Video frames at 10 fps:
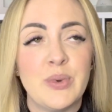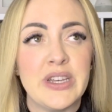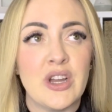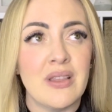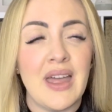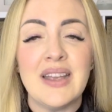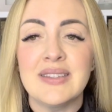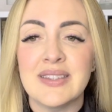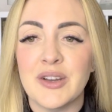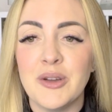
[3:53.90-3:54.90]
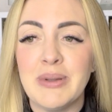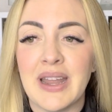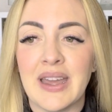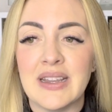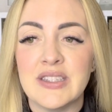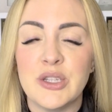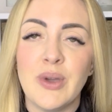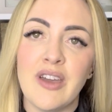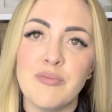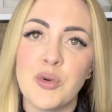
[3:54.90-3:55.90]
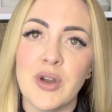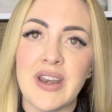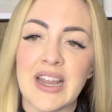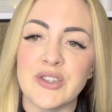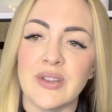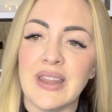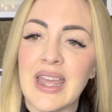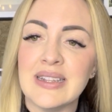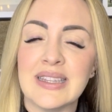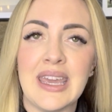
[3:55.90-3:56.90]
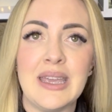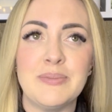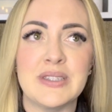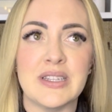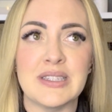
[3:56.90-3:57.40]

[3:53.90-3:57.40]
when you're less urbanized, you have more natural landscapes.